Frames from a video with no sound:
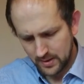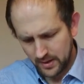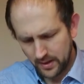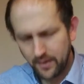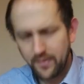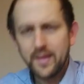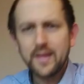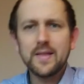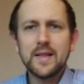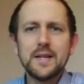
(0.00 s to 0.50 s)

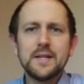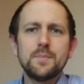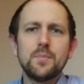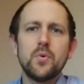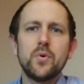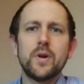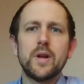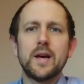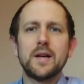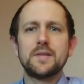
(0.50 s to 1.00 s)
And I think this
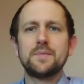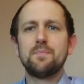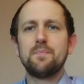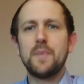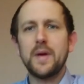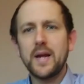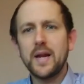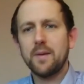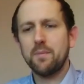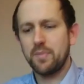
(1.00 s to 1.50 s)
point has
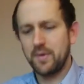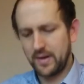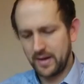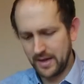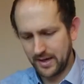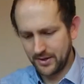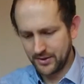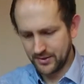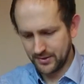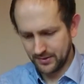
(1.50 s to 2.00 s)
big
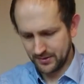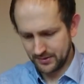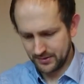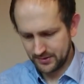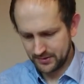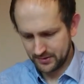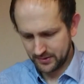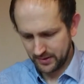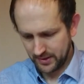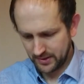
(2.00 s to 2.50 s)

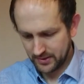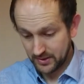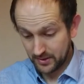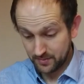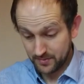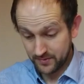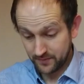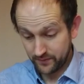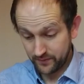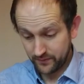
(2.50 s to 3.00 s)
implications in
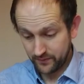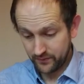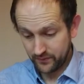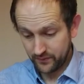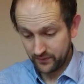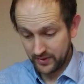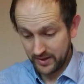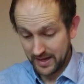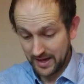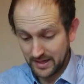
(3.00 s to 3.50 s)
terms of
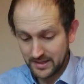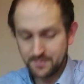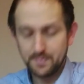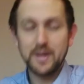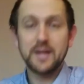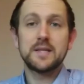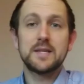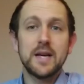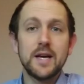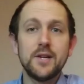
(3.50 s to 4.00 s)
the
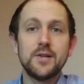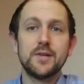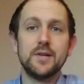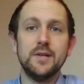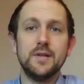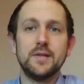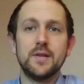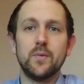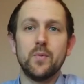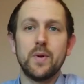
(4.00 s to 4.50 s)

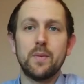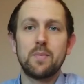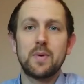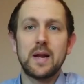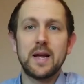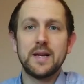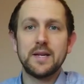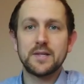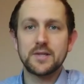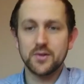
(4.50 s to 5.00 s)
expectations that we
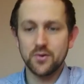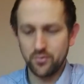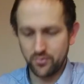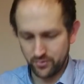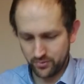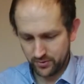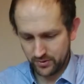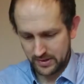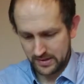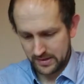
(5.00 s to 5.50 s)
place
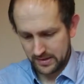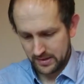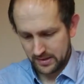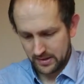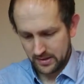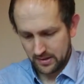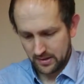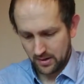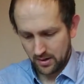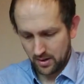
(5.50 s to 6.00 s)
on
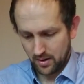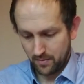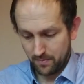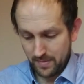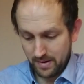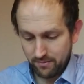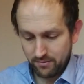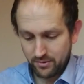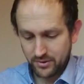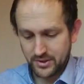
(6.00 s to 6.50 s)
our
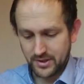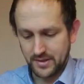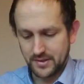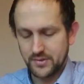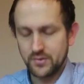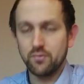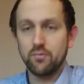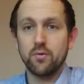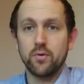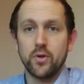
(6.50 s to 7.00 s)

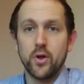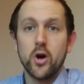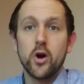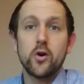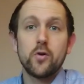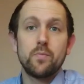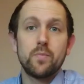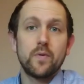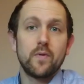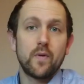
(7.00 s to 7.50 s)
marriages or on the
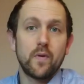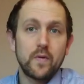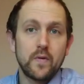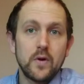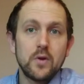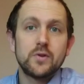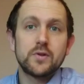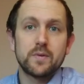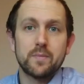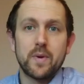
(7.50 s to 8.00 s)
hope of a
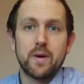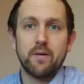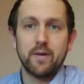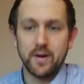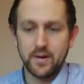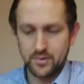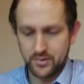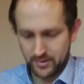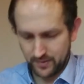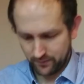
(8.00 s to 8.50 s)
future
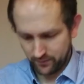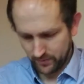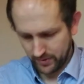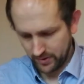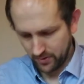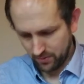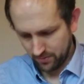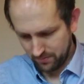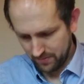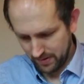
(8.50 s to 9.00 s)
marriage if we're
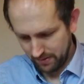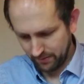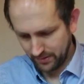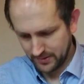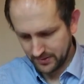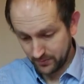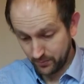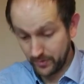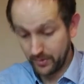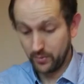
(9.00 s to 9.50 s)
not
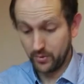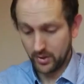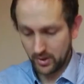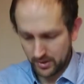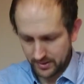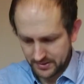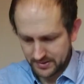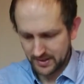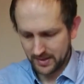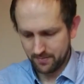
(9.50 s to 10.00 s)
married and we would
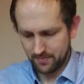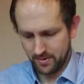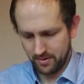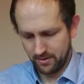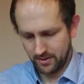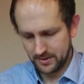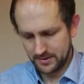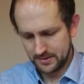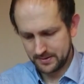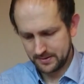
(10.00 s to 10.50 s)
like to get
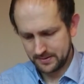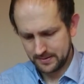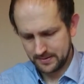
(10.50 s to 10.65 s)
married